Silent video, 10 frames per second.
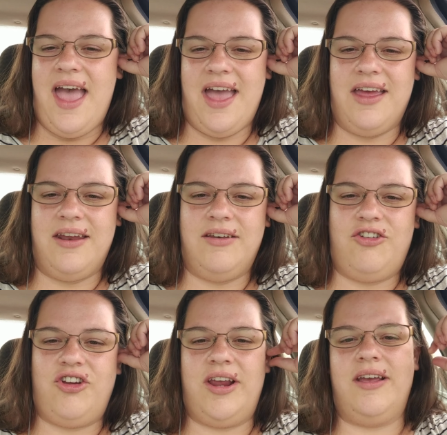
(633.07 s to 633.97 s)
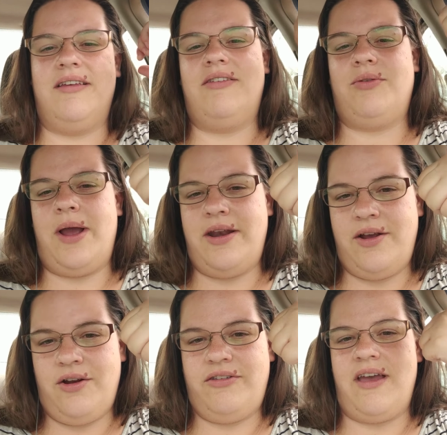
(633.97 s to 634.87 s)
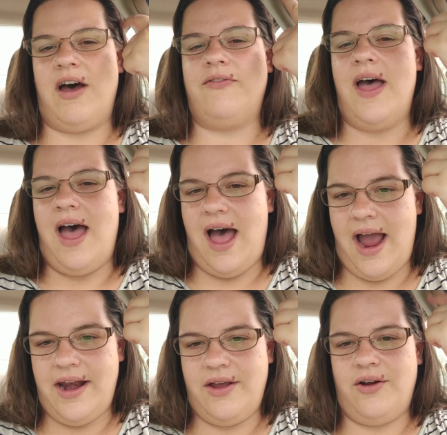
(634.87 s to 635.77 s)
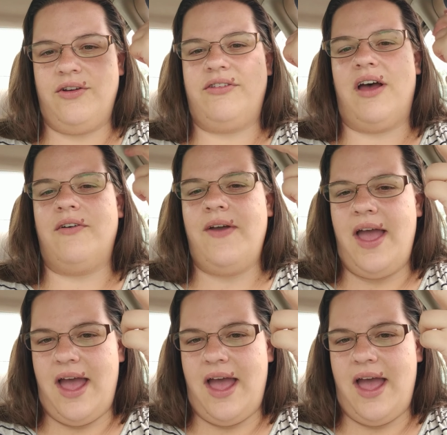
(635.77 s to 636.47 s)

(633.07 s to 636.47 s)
and she is threatening herself, hiding herself,